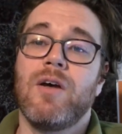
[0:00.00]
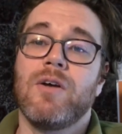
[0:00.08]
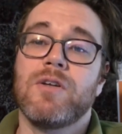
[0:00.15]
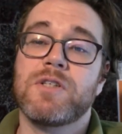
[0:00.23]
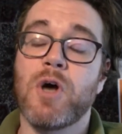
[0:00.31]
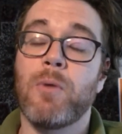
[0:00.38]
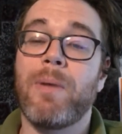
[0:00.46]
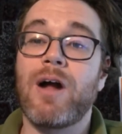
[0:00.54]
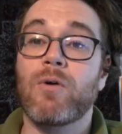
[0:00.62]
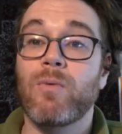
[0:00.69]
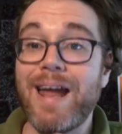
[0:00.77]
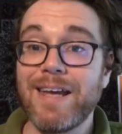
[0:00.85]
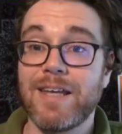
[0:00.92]
So by
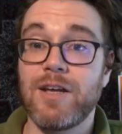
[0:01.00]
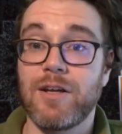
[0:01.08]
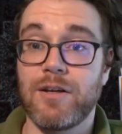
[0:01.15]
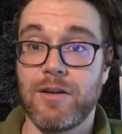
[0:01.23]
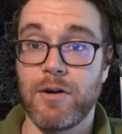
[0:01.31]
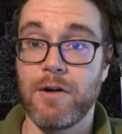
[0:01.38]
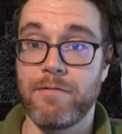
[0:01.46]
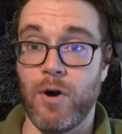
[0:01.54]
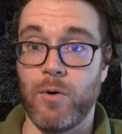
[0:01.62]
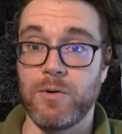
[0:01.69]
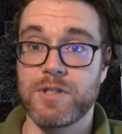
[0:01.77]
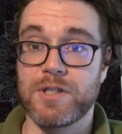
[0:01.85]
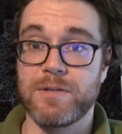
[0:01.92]
ranking your
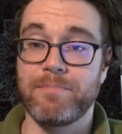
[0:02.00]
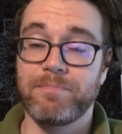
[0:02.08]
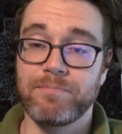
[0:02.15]
votes,